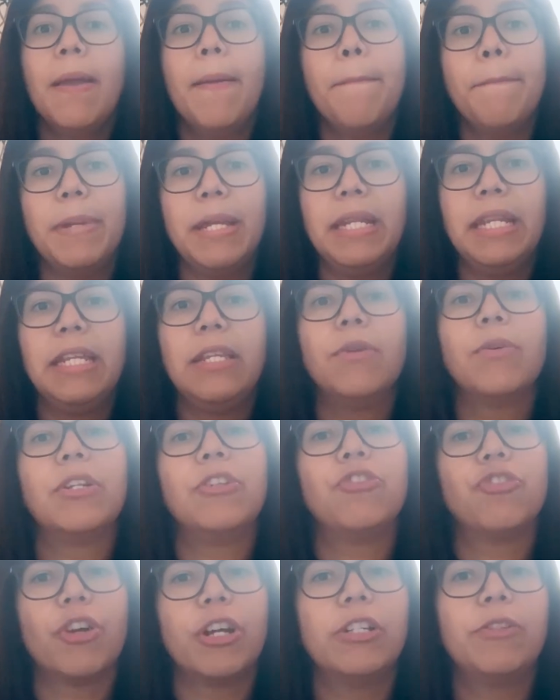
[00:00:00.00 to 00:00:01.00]
meaning you can
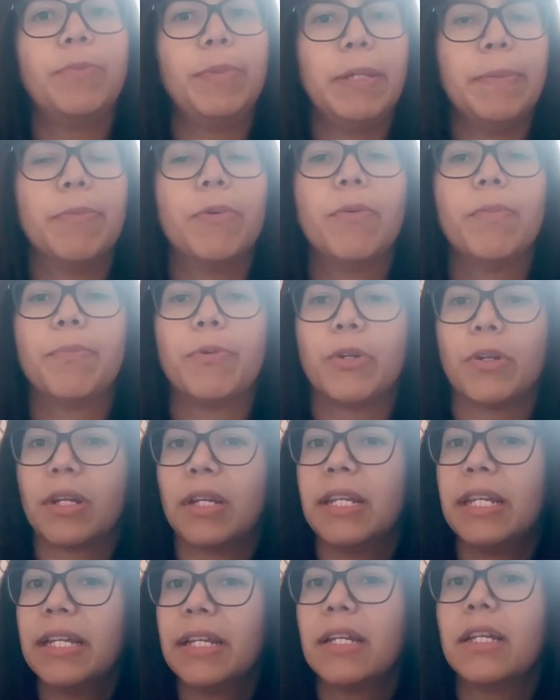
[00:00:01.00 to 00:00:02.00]
charge people per
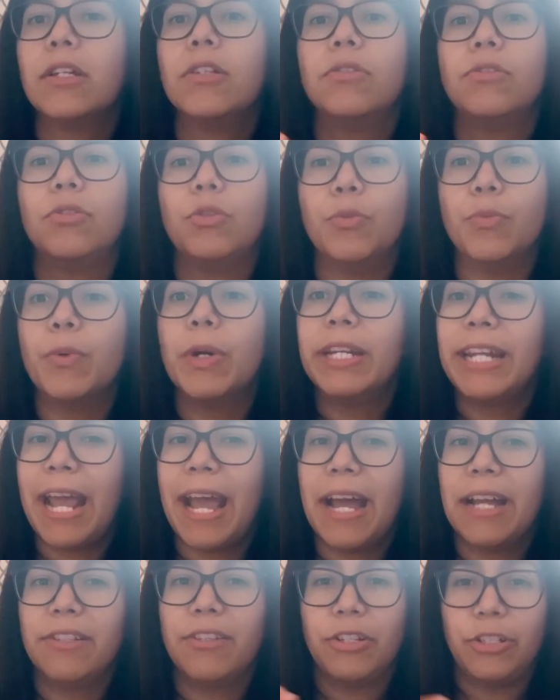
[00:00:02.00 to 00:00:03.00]
click to run
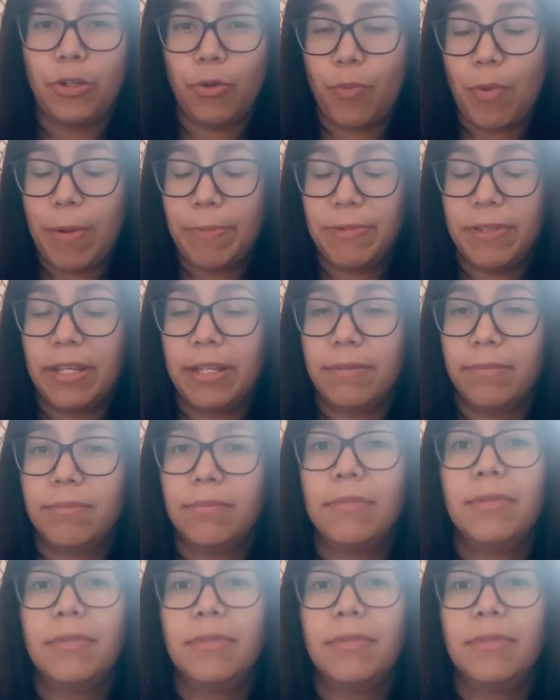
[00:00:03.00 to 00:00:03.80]
ads on your website.